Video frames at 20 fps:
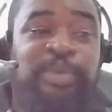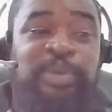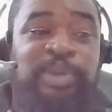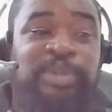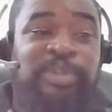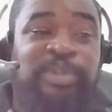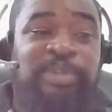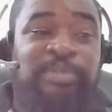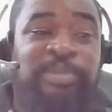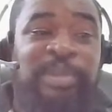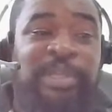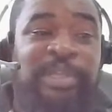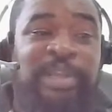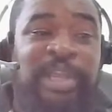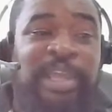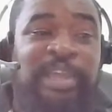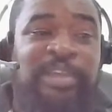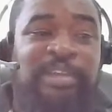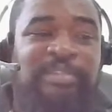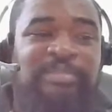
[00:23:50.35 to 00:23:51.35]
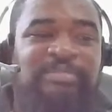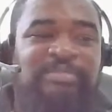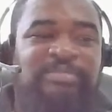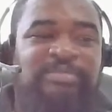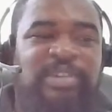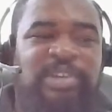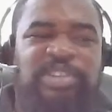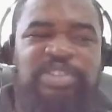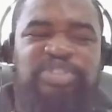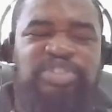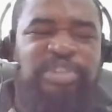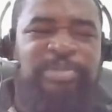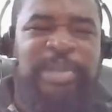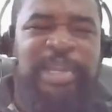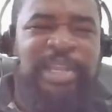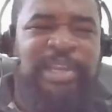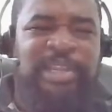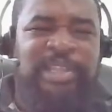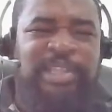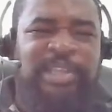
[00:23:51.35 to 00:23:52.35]
Which works out to be like
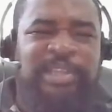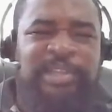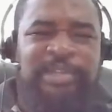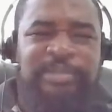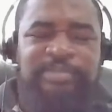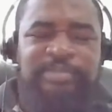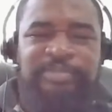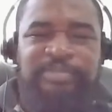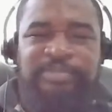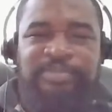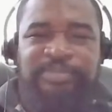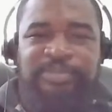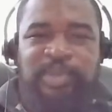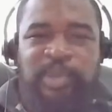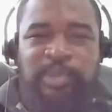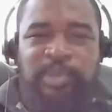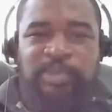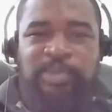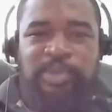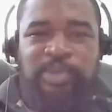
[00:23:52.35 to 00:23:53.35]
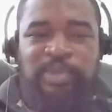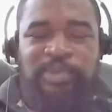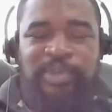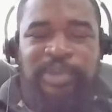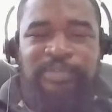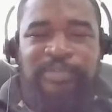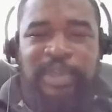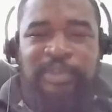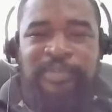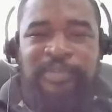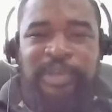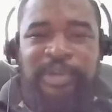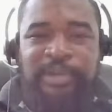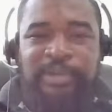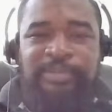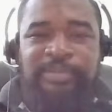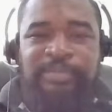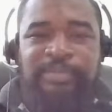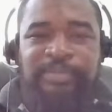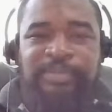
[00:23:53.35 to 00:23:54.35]
43 billion, I think, over the 5
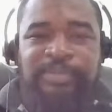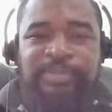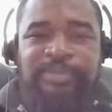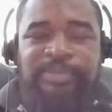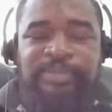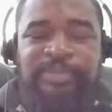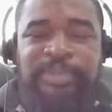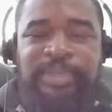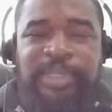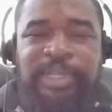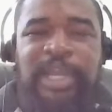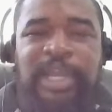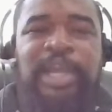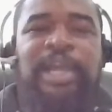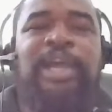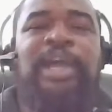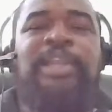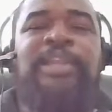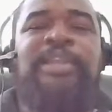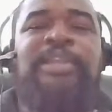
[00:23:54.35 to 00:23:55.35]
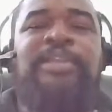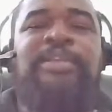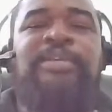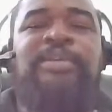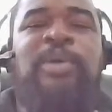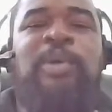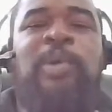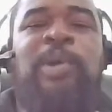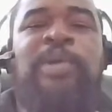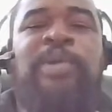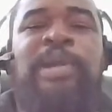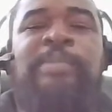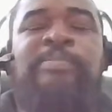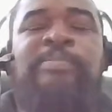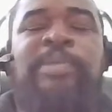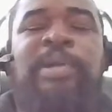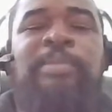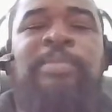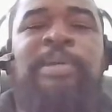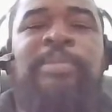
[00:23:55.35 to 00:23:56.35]
year at our
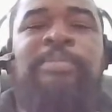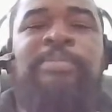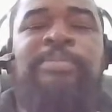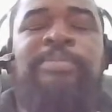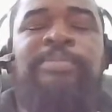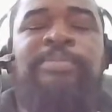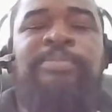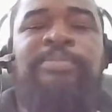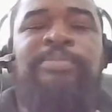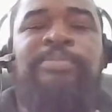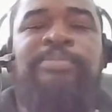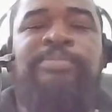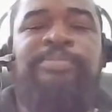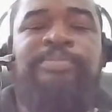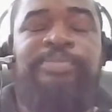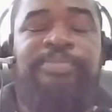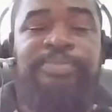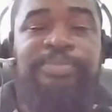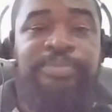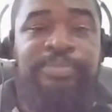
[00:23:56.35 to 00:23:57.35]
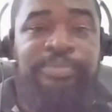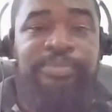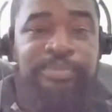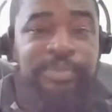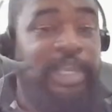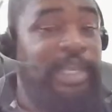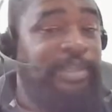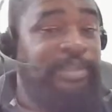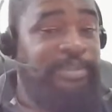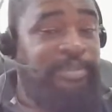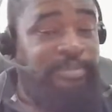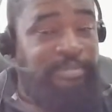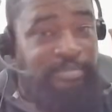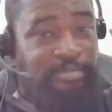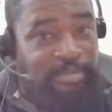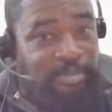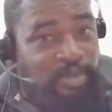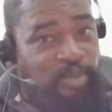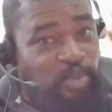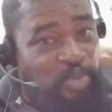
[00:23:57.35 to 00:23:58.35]
crime problem. Yes,
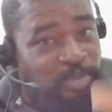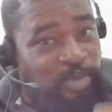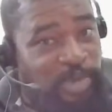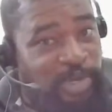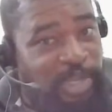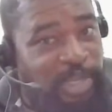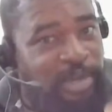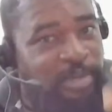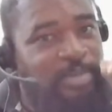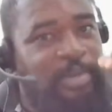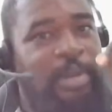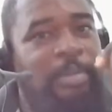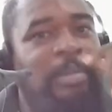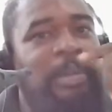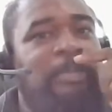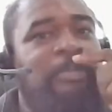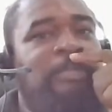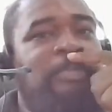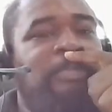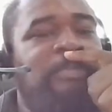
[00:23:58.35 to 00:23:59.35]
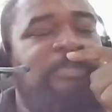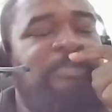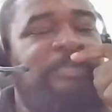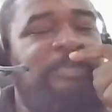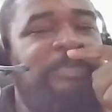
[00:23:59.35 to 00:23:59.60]
money at the problem.